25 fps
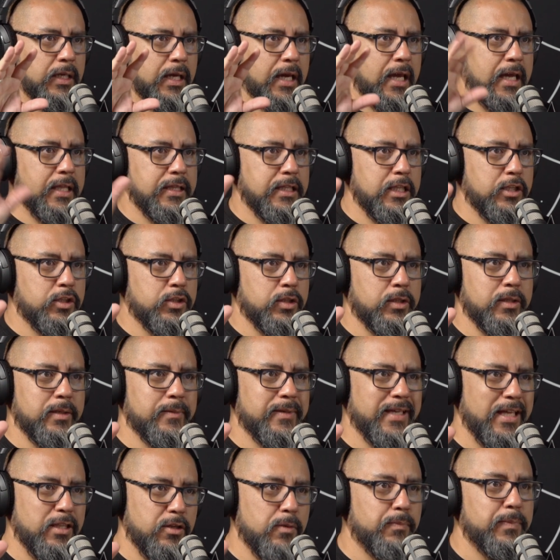and they told them,
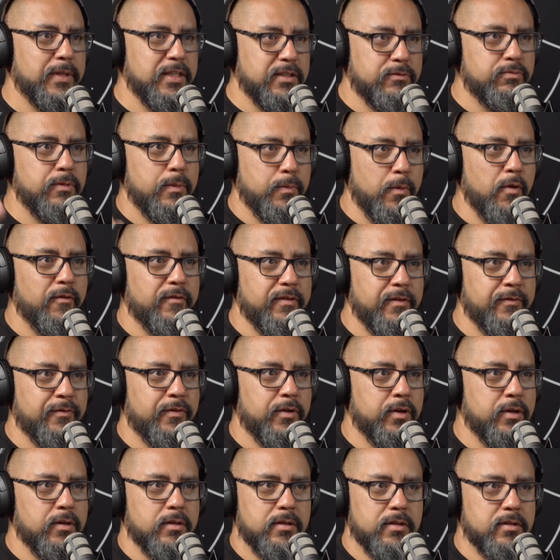"Can you please remove the
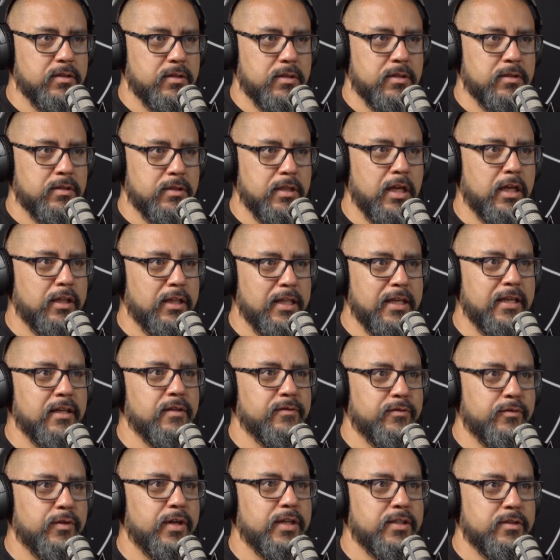photo because it's not legal
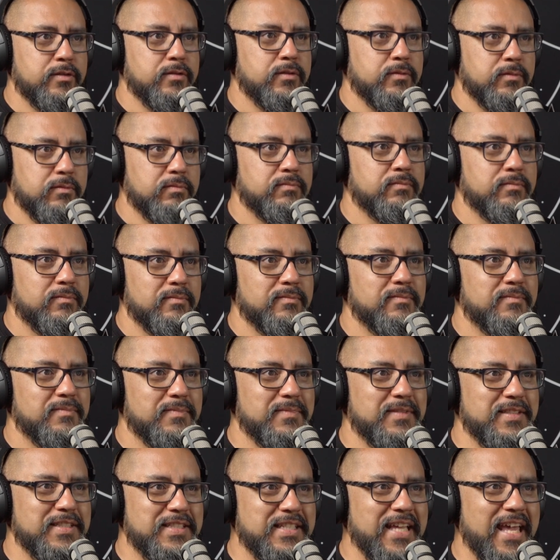for us to
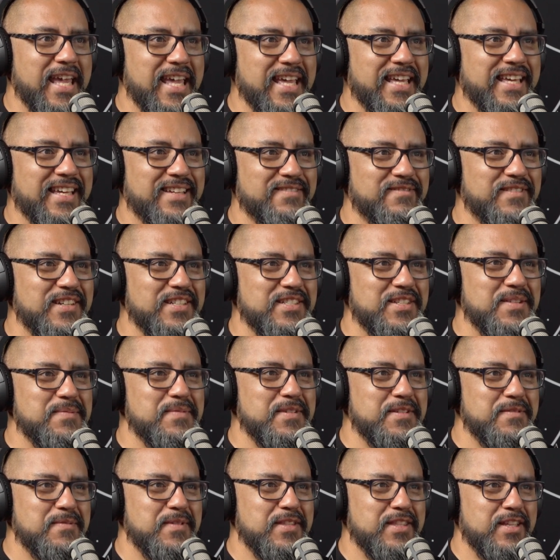take
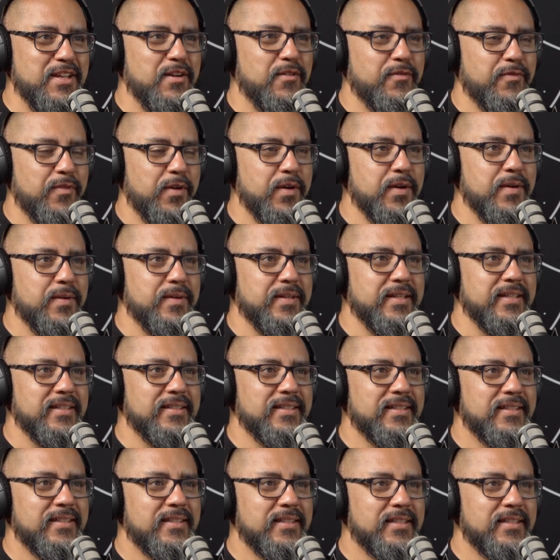resumes with your photo in it."